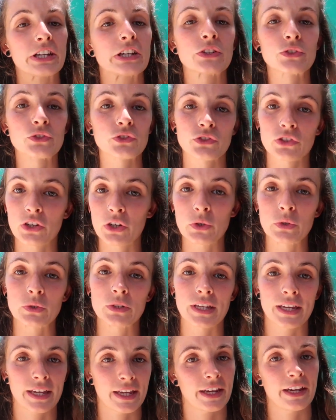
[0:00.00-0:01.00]
controlled
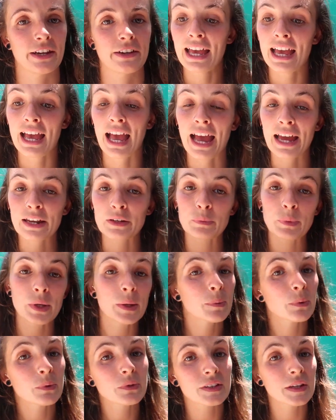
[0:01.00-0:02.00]
here, and
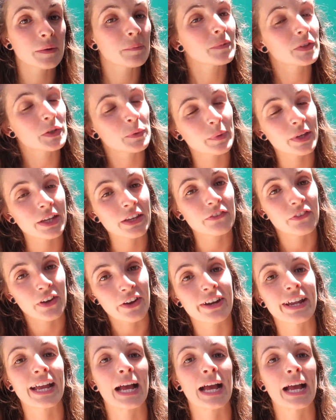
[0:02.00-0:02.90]
people seem to be very